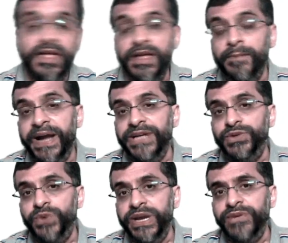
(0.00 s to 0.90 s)
By
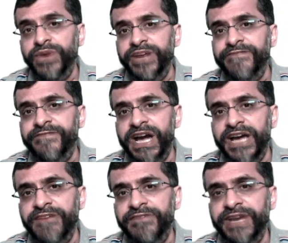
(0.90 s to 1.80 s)

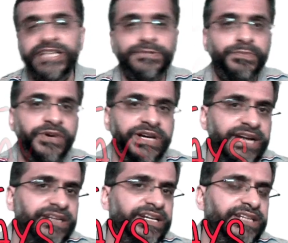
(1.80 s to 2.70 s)
2025, it is
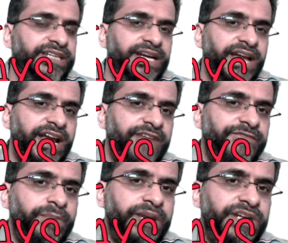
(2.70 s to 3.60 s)
predicted that
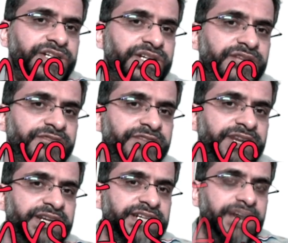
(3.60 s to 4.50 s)
information
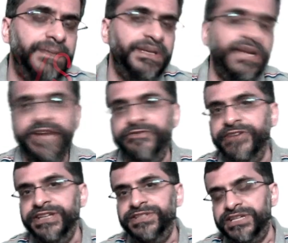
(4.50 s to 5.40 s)
will double
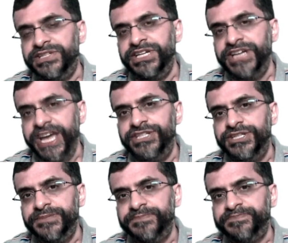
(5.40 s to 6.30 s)
every 60
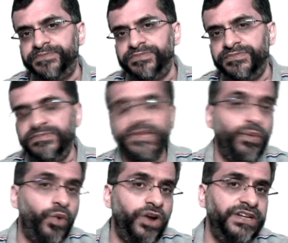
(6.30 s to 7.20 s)
days.
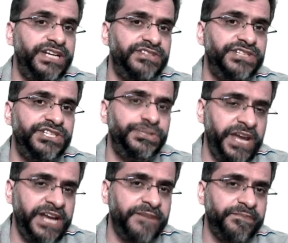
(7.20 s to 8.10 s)
What does this
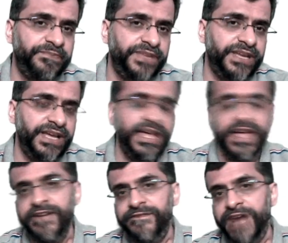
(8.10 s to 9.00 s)
mean?
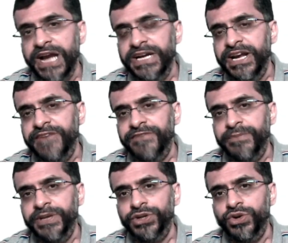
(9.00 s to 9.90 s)
Fighting
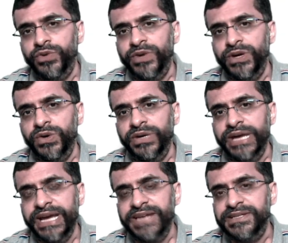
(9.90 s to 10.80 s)
information
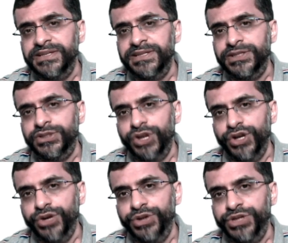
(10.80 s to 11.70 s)
overload isn't the
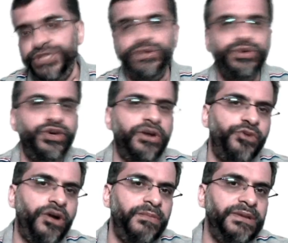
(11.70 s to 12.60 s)
solution to your
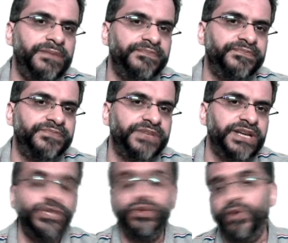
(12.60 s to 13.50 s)

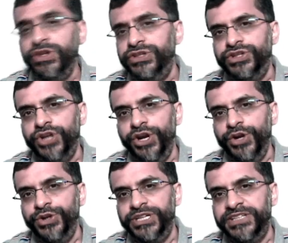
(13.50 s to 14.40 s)
problem. So what's the solution?